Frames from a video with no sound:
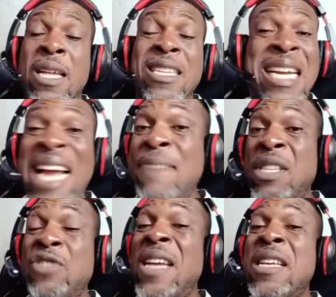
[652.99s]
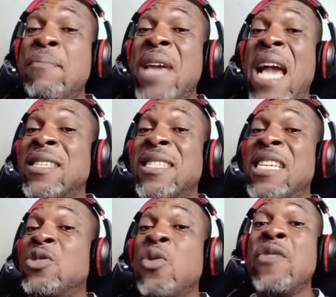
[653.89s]
They can be trading behind
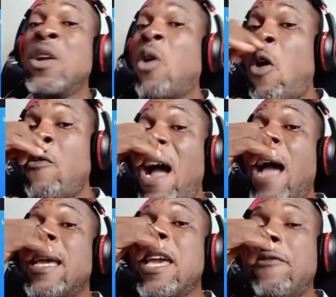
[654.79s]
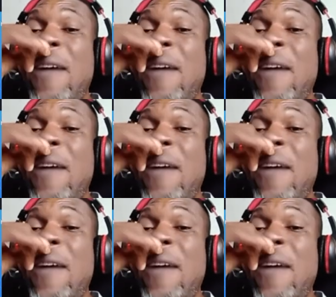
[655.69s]
scene to recover if